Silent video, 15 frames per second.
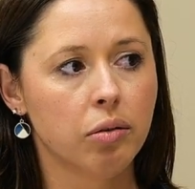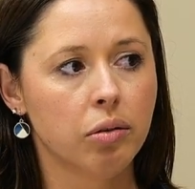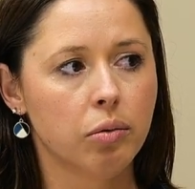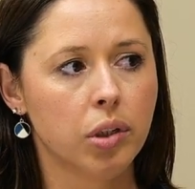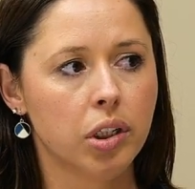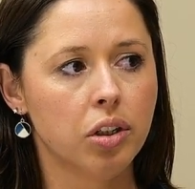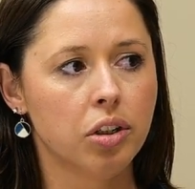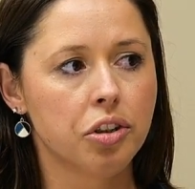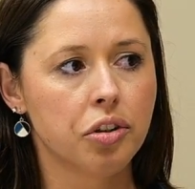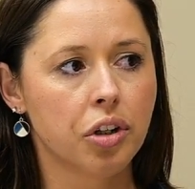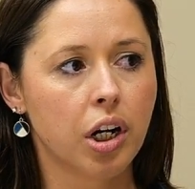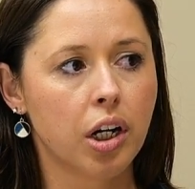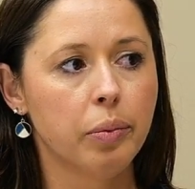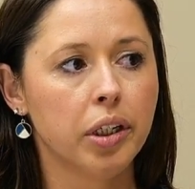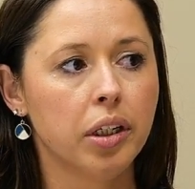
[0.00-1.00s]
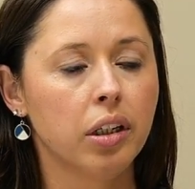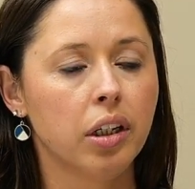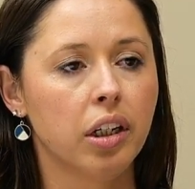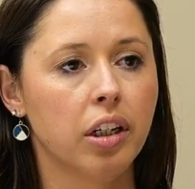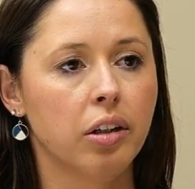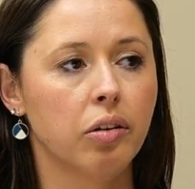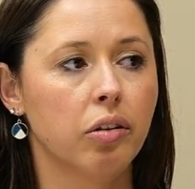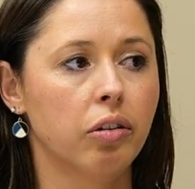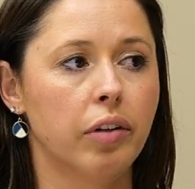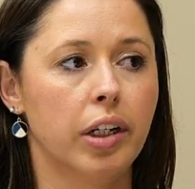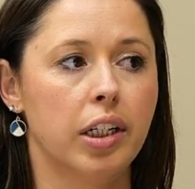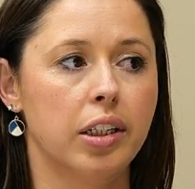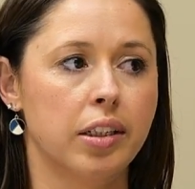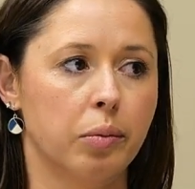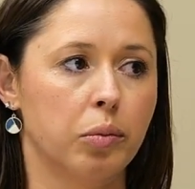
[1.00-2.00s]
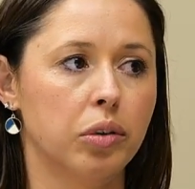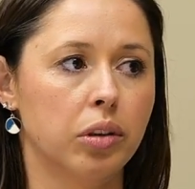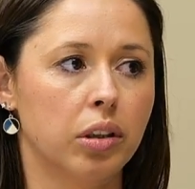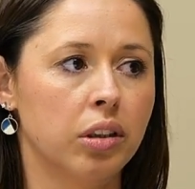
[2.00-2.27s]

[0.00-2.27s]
what you're describing, it can look very similar.